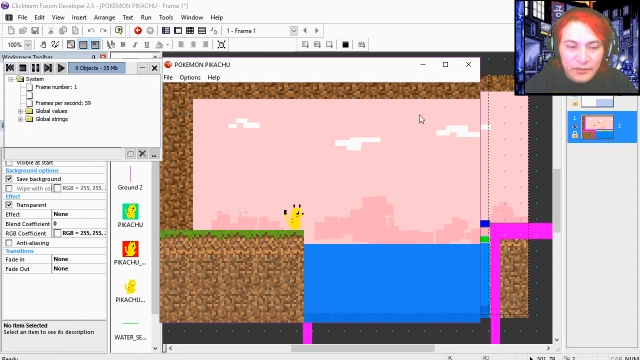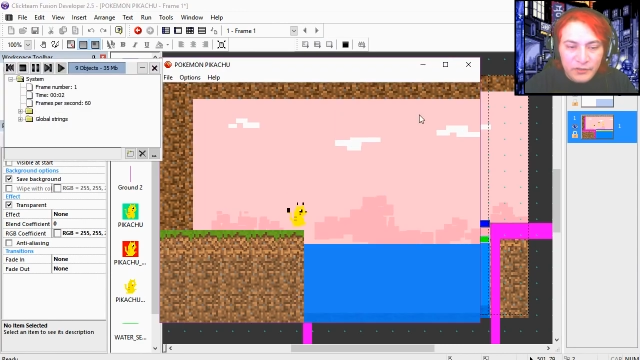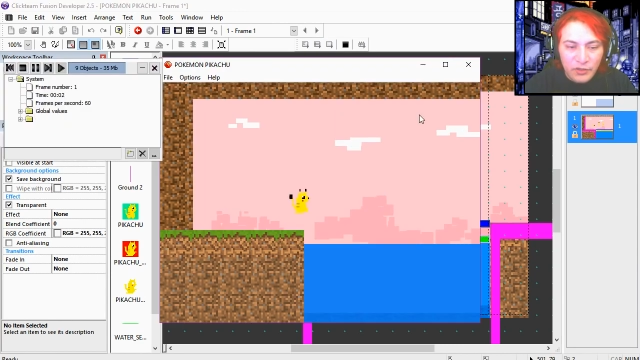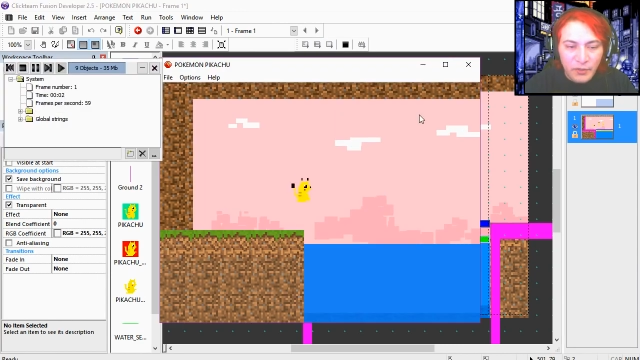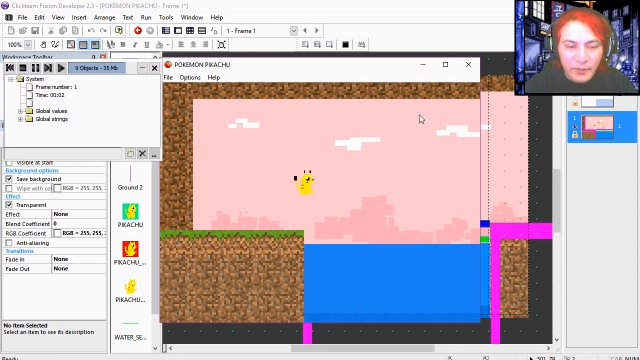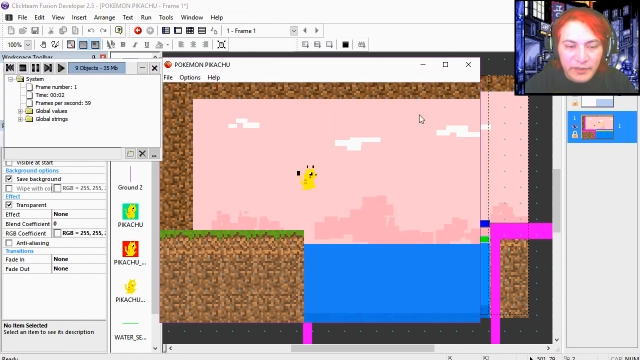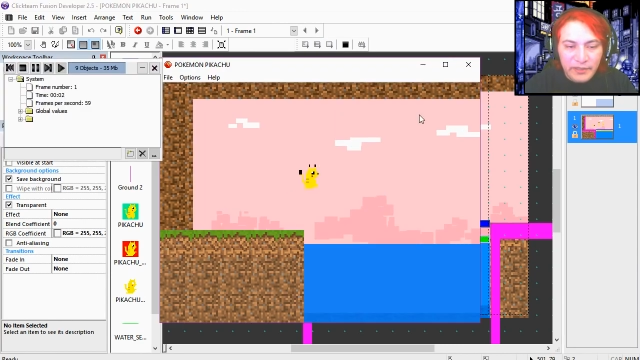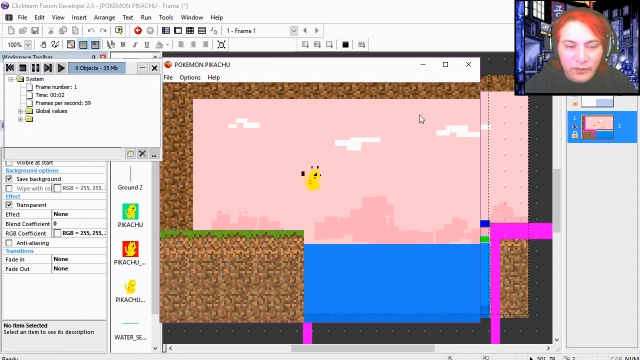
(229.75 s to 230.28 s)

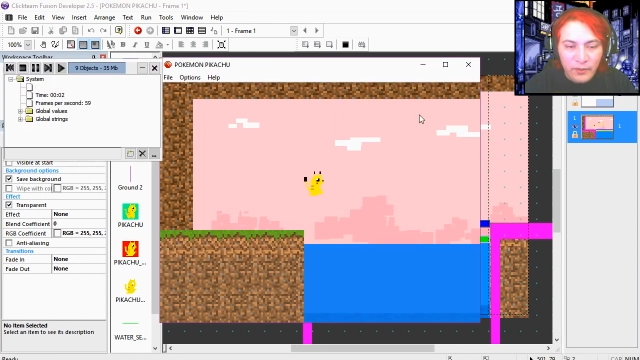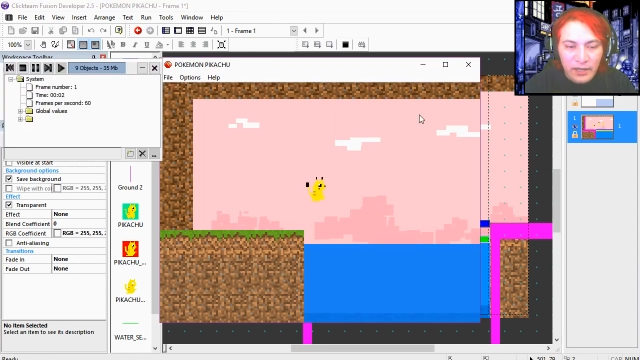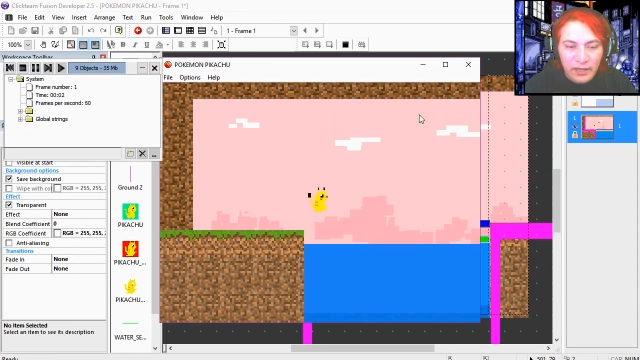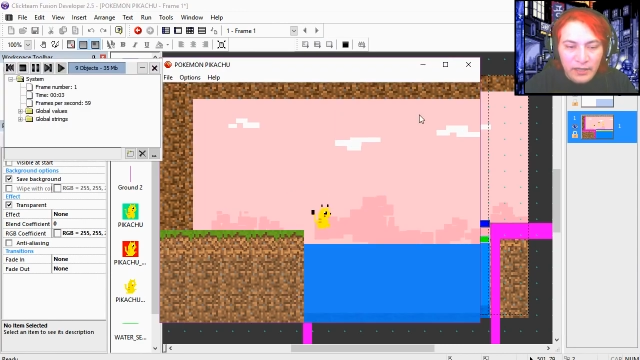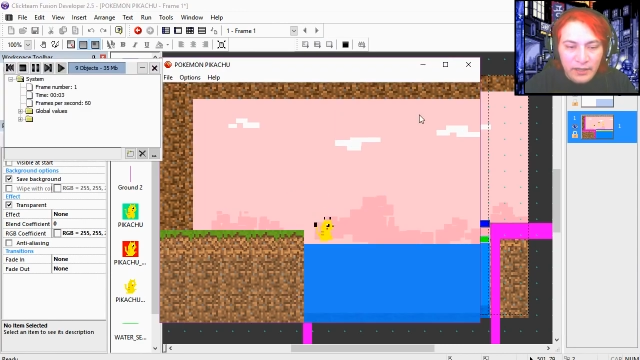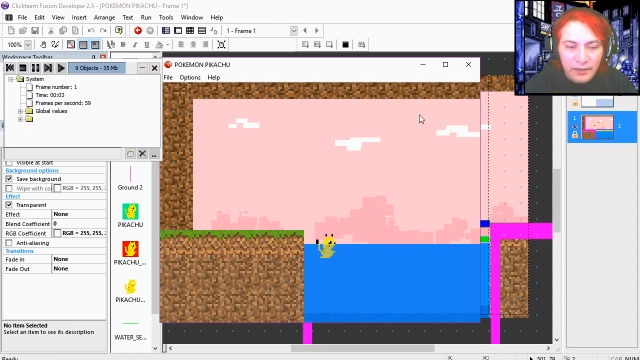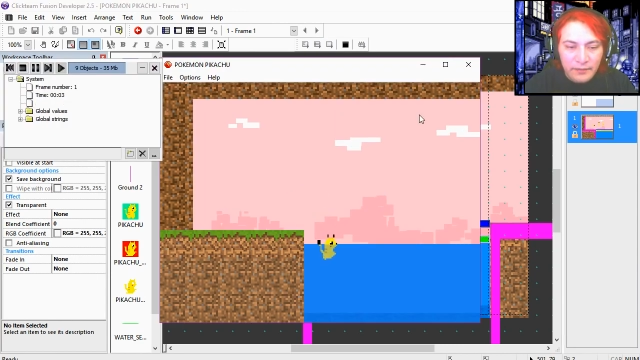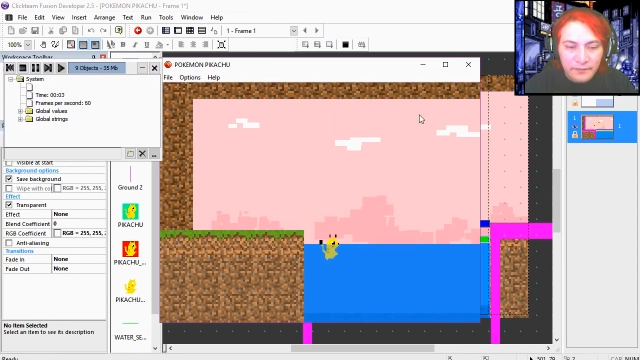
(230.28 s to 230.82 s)
Jump in the
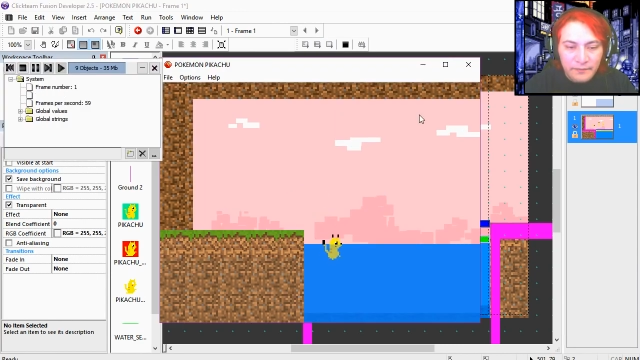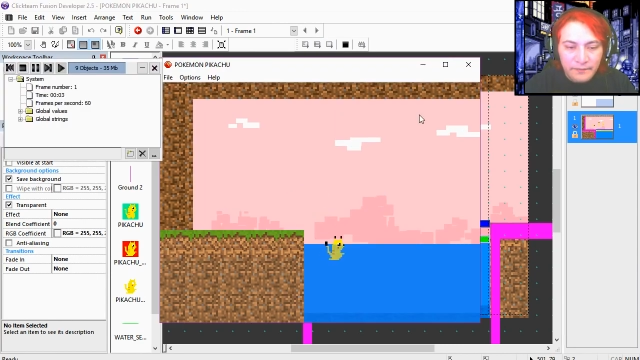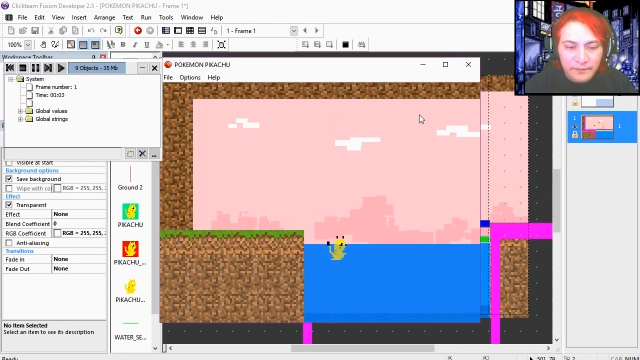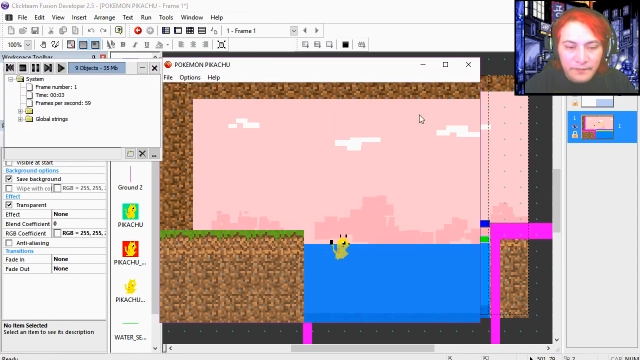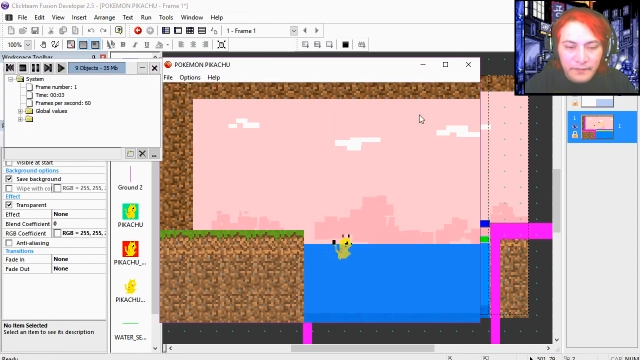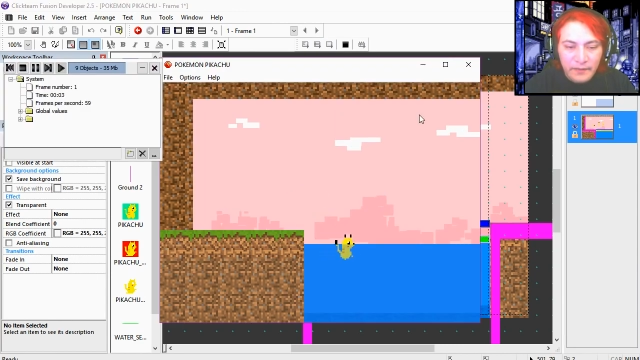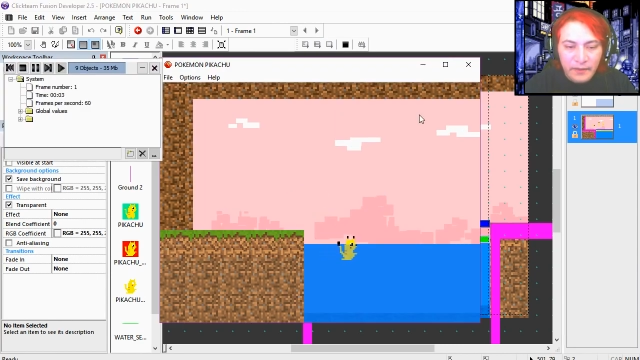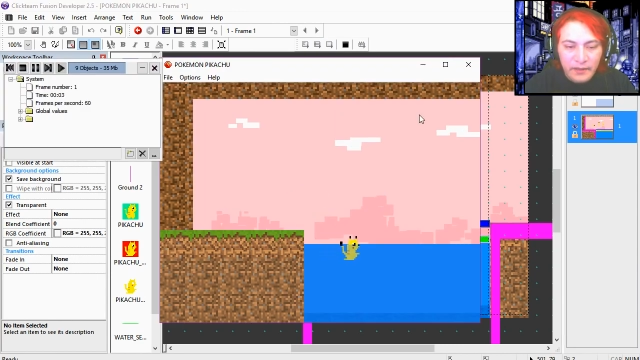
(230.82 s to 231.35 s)
water.
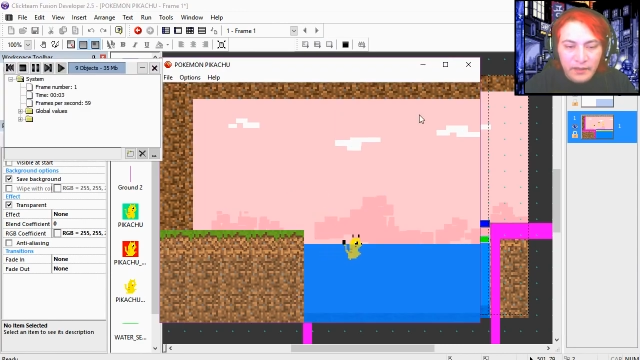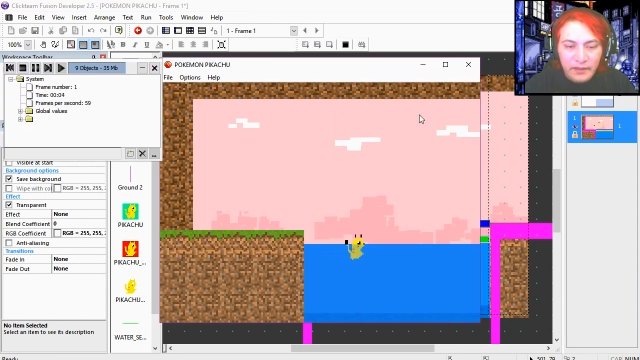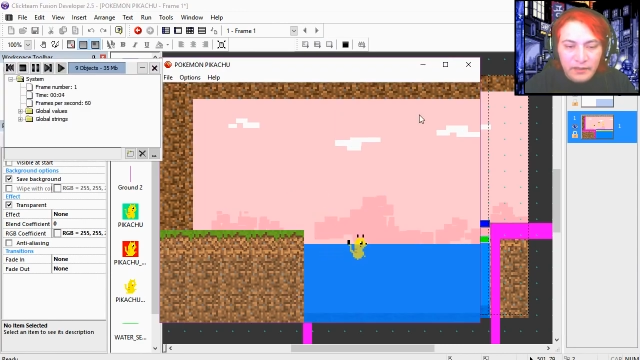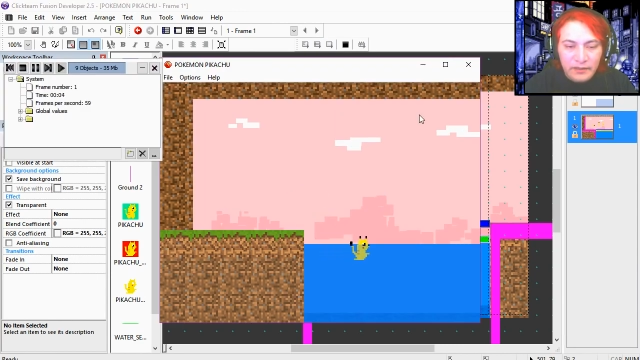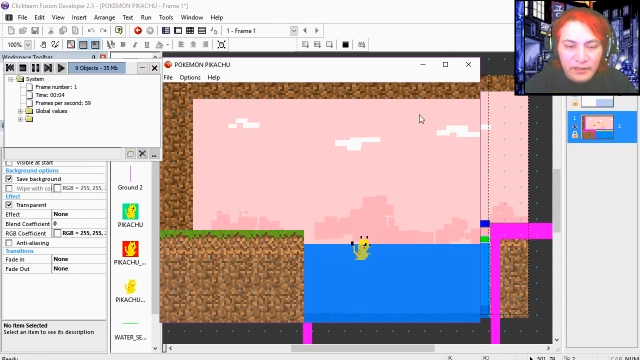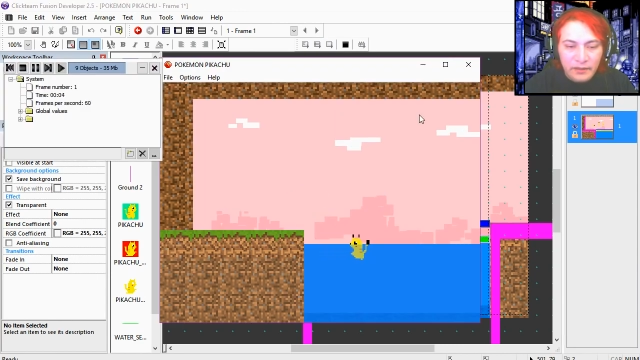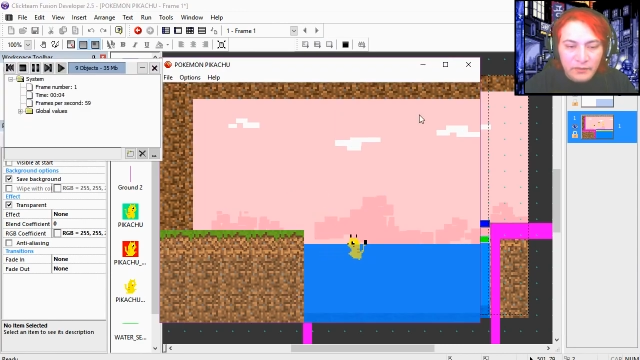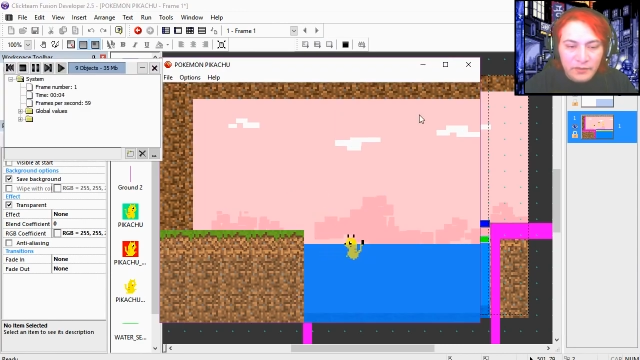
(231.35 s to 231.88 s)

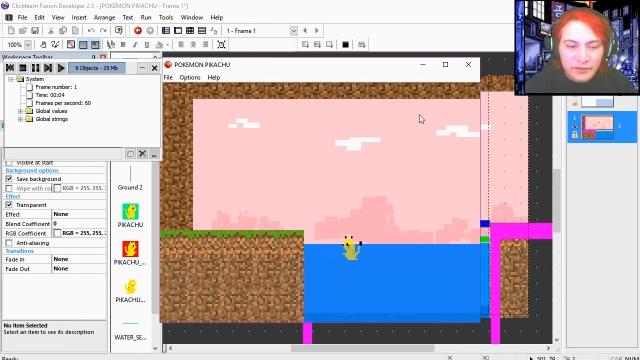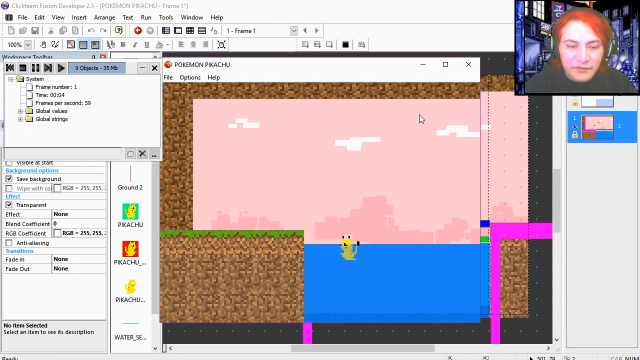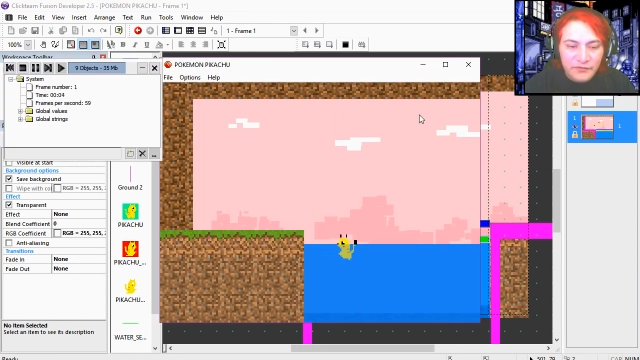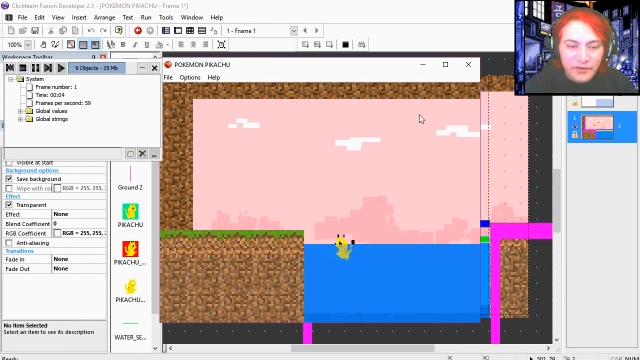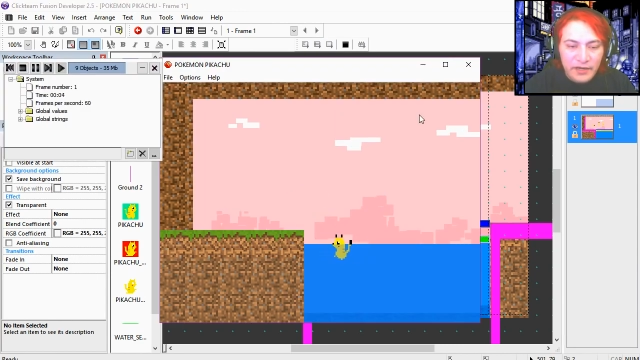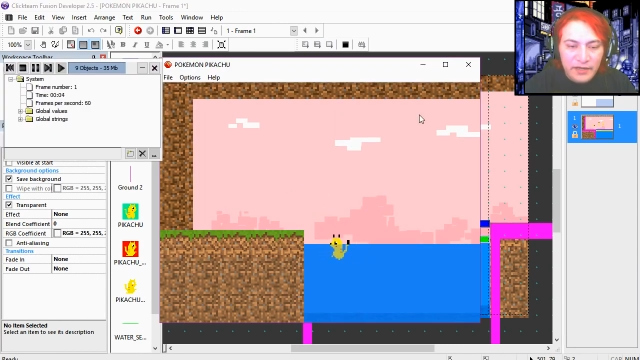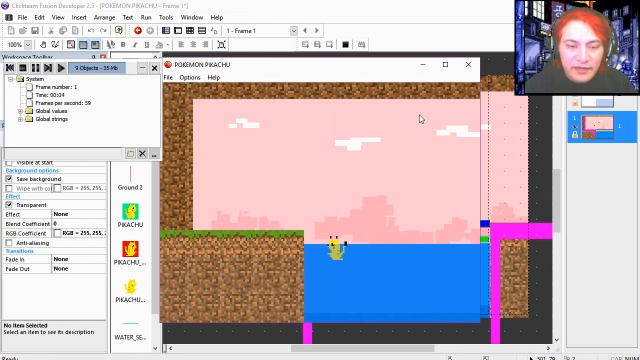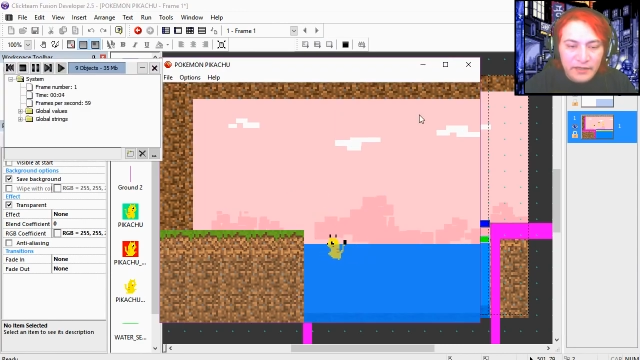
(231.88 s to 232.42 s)
That works
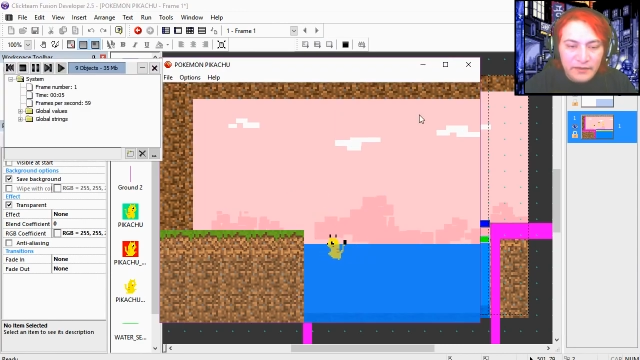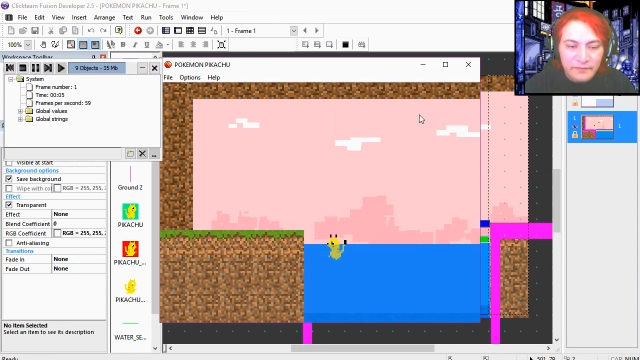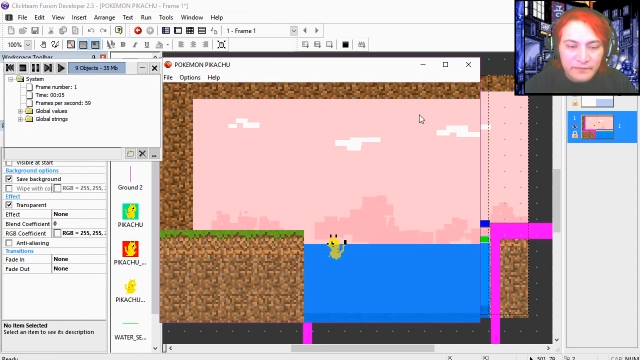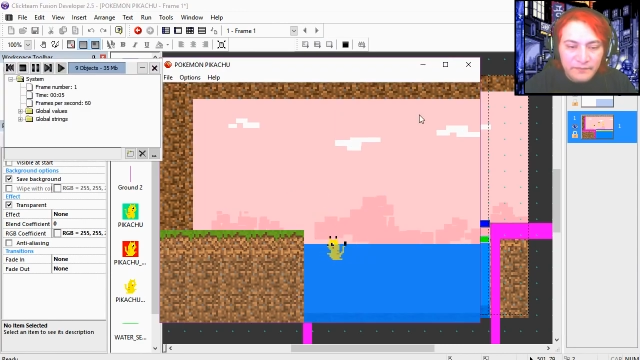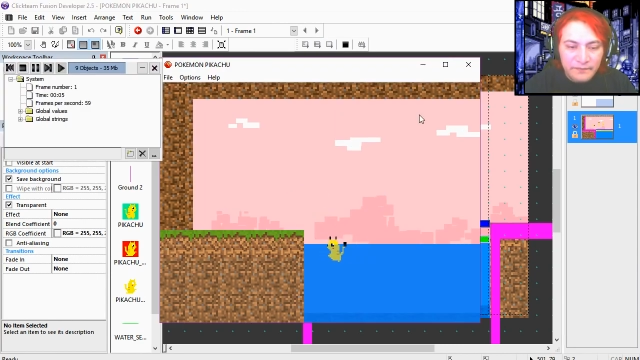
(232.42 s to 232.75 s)
fine.